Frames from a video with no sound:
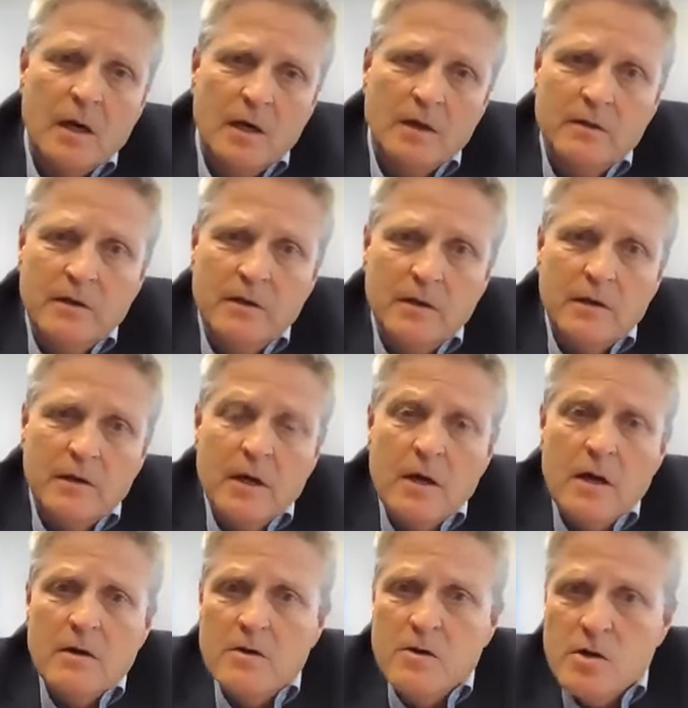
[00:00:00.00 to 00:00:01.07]
and the
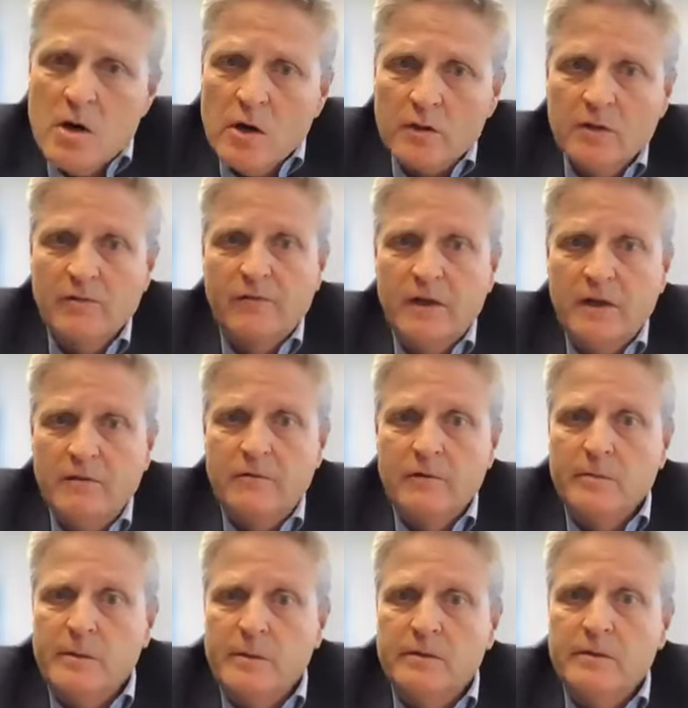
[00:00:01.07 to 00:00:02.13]
not
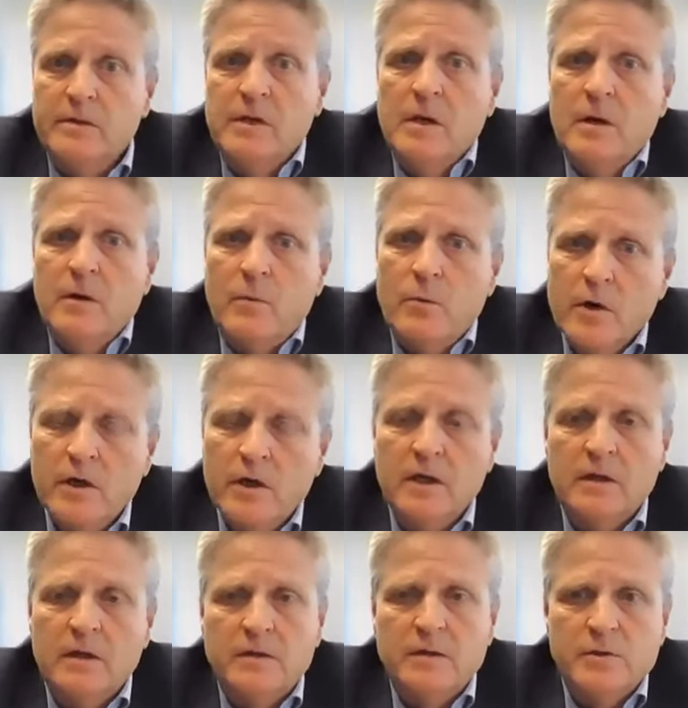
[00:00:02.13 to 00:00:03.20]
favorable
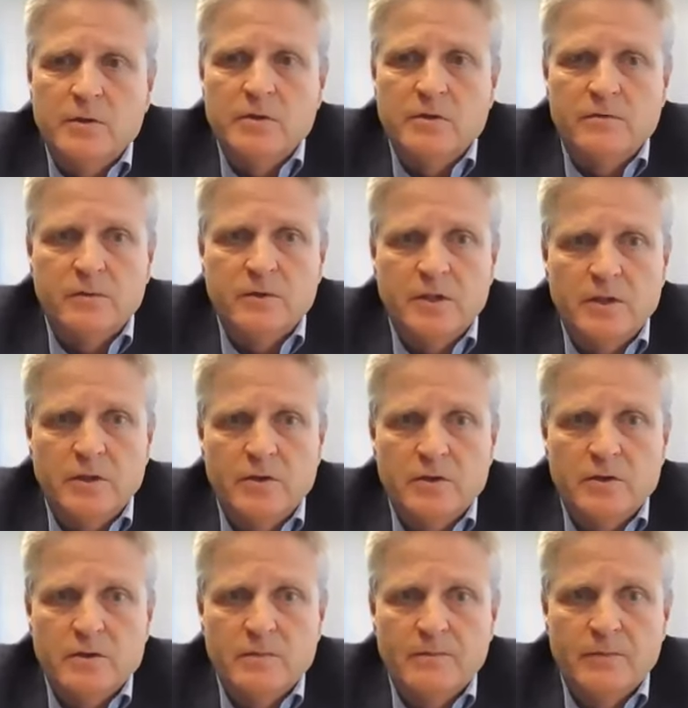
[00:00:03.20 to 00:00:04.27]
working conditions for
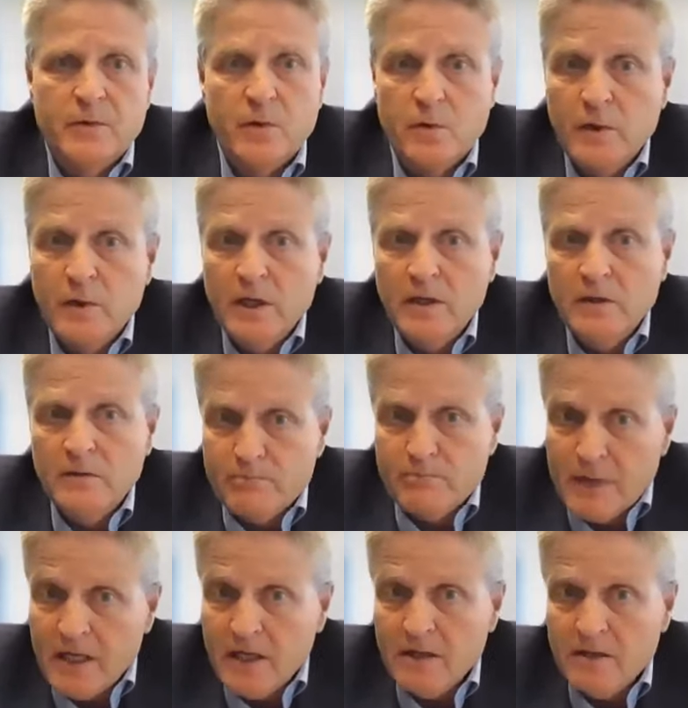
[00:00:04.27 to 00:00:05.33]
teachers. The three
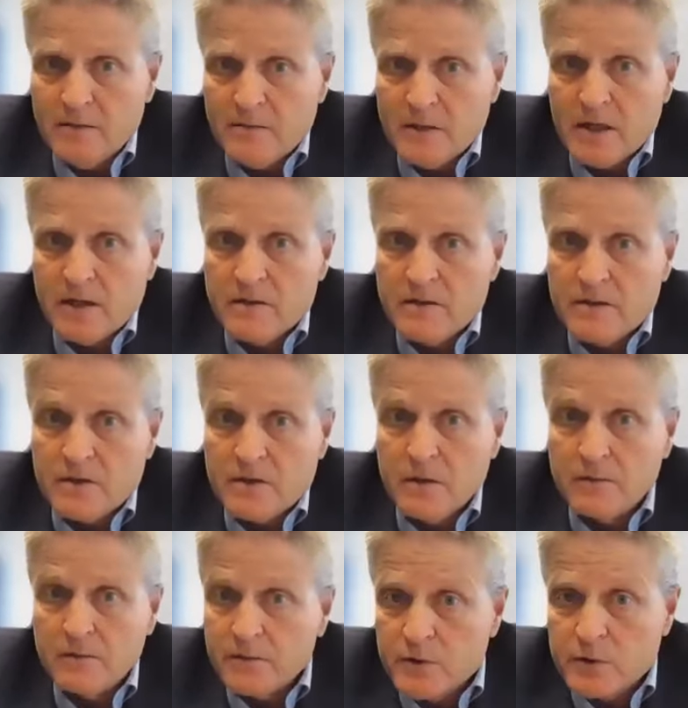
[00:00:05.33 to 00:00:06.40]
main demands
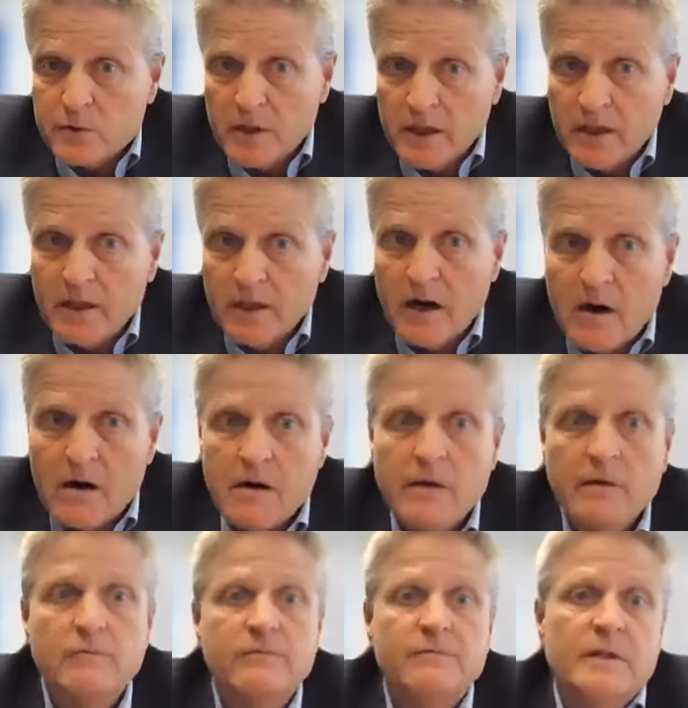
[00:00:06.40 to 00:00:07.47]
of the strike
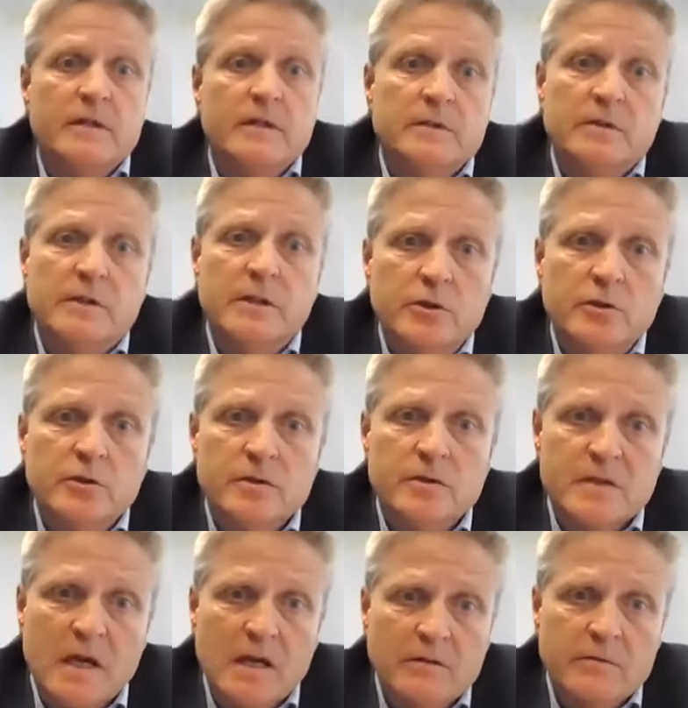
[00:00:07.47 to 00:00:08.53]
are fair teacher
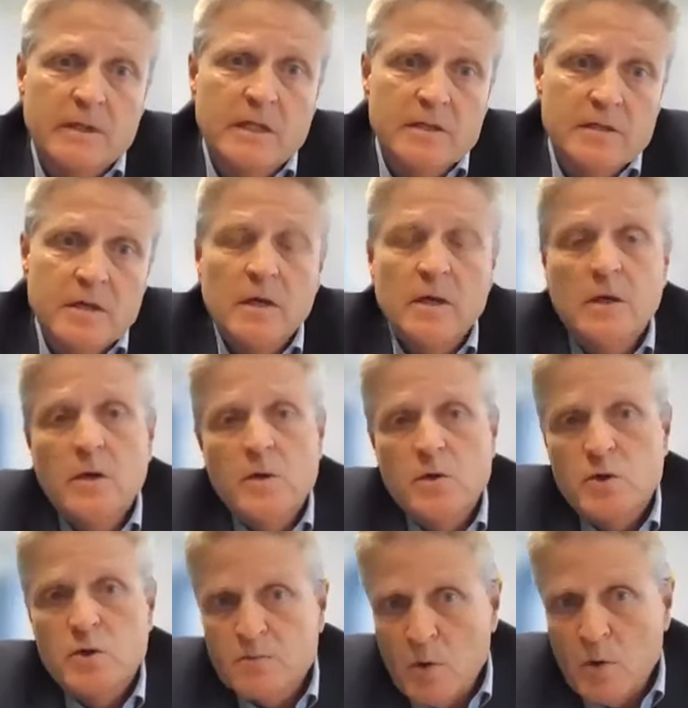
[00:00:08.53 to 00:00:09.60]
salaries,
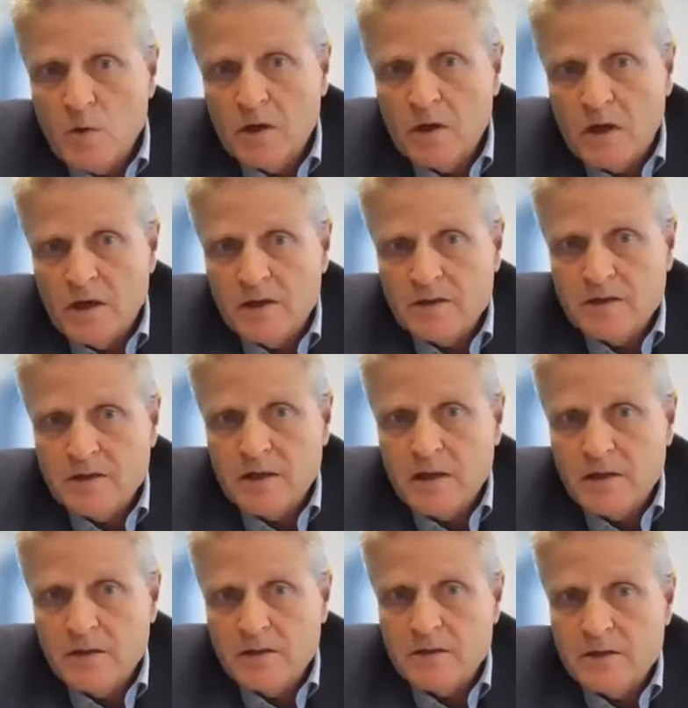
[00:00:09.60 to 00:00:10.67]
smaller class
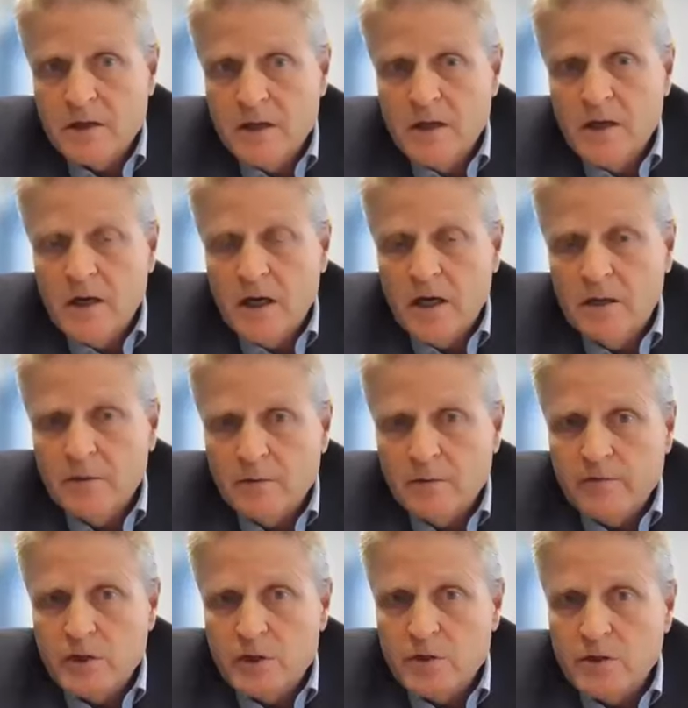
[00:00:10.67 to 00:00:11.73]
sizes, and a
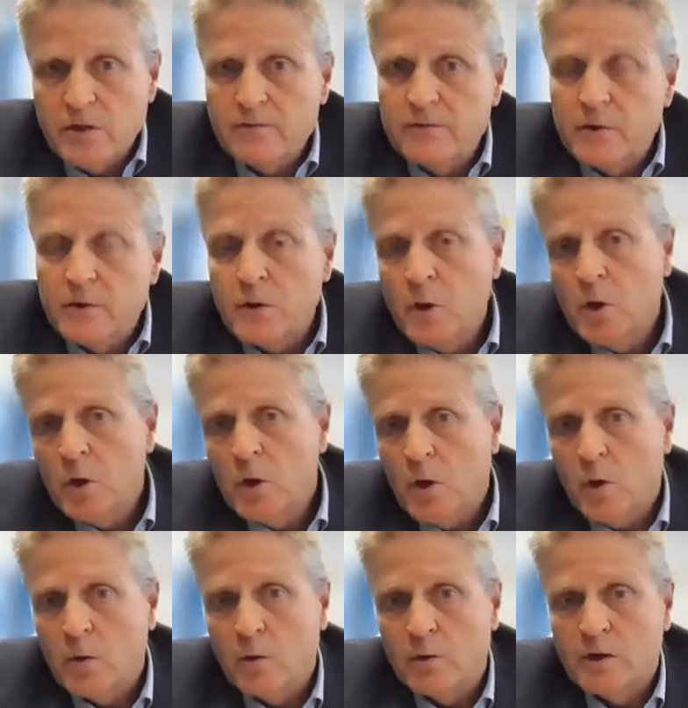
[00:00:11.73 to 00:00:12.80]
revision of the
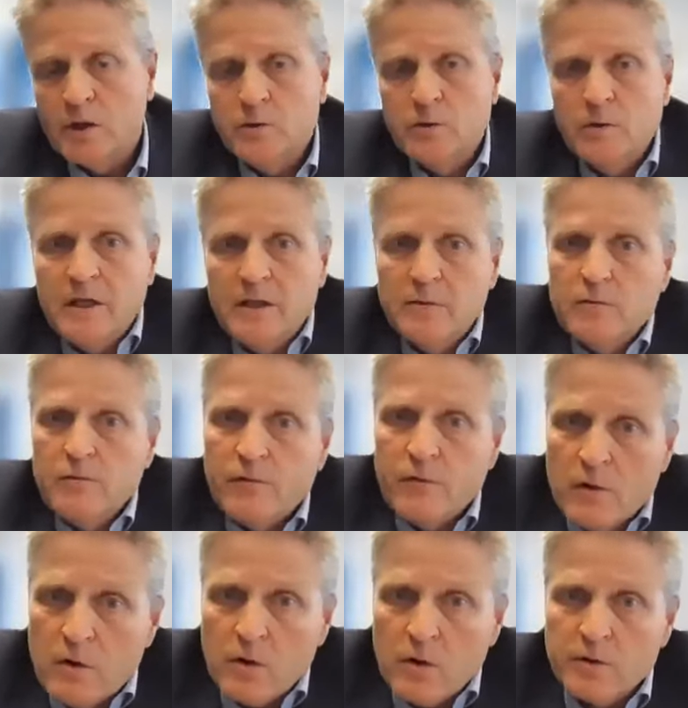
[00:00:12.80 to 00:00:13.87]
according to LEETU,
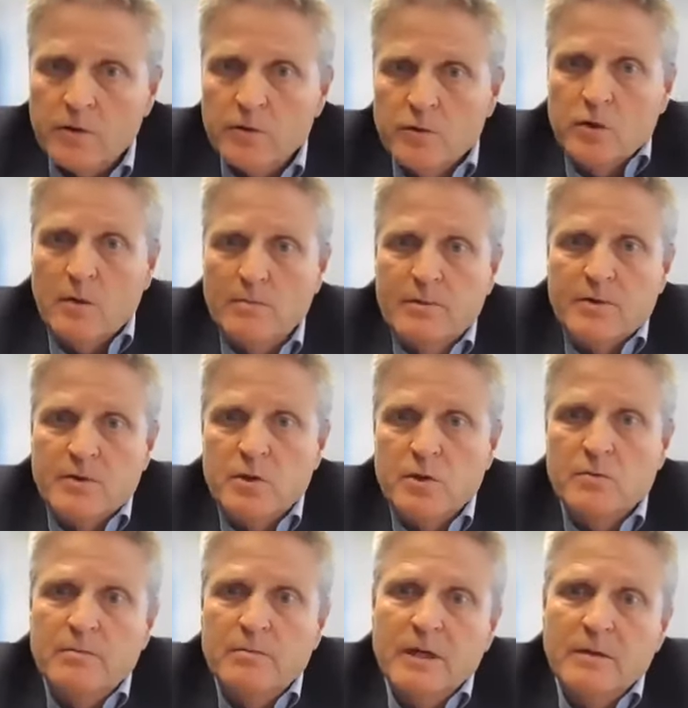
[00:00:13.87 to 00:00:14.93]
flawed job
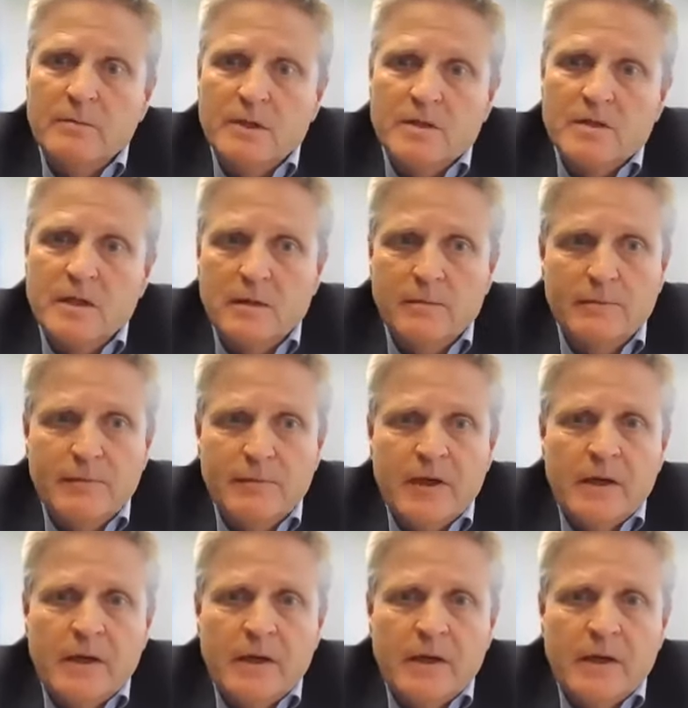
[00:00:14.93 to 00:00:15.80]
position payment scheme.